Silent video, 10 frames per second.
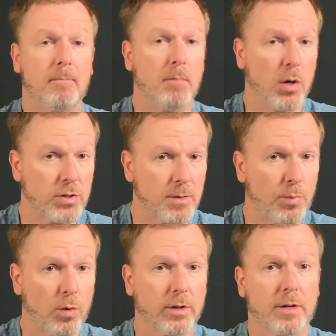most
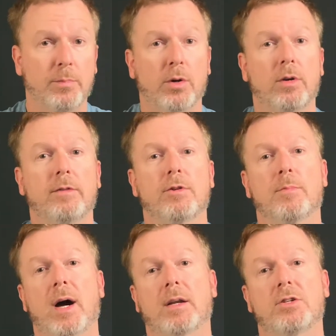important component of your
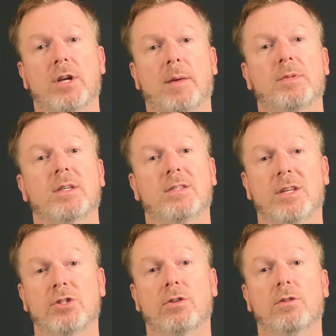body shop's
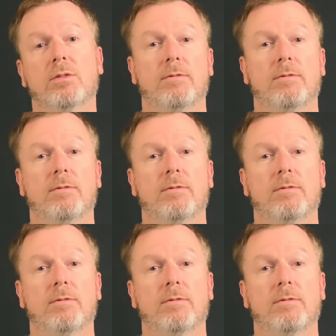digital